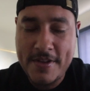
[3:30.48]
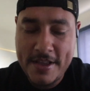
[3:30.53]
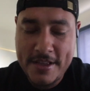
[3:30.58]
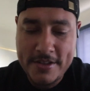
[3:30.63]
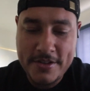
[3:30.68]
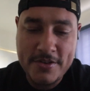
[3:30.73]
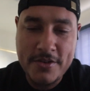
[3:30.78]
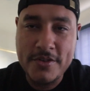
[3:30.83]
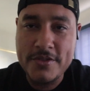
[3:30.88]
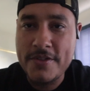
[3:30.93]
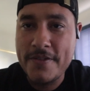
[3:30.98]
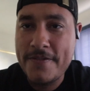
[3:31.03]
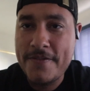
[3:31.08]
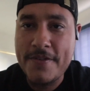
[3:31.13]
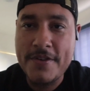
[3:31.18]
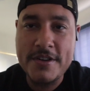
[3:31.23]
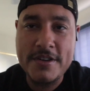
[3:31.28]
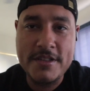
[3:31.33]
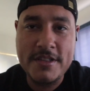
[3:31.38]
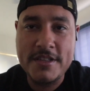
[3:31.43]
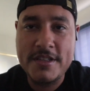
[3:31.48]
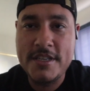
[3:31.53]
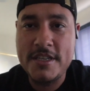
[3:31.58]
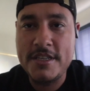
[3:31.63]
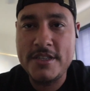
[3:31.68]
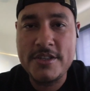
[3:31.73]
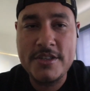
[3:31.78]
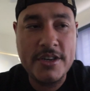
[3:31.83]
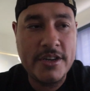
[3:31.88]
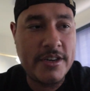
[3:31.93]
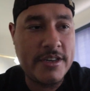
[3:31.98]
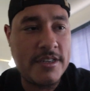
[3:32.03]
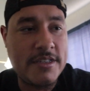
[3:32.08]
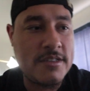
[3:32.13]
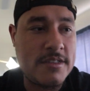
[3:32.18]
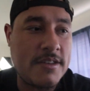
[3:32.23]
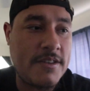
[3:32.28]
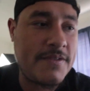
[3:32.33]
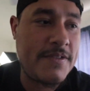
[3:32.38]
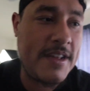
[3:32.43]
you know, in the front of the t-shirt and
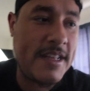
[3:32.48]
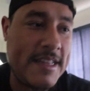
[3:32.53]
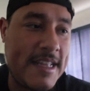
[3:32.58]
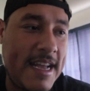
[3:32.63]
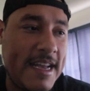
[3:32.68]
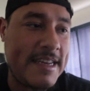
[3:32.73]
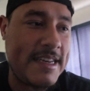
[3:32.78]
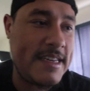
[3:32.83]
stuff like that.